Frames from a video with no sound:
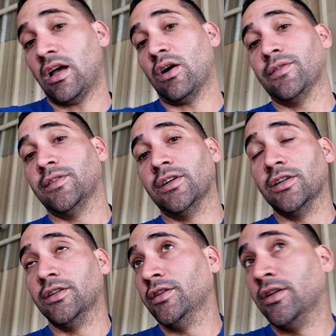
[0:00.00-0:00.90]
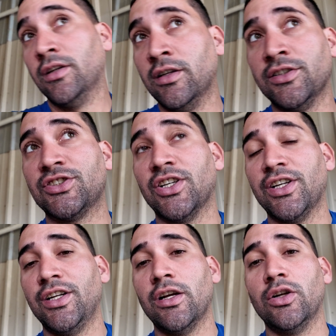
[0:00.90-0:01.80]
out of the
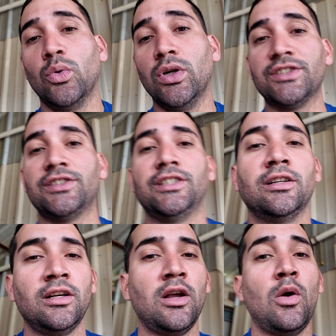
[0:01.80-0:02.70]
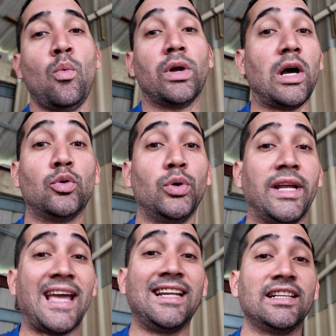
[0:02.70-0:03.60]
sudden a new listing without
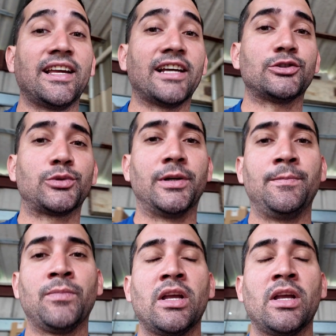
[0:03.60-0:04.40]
doing anything extra.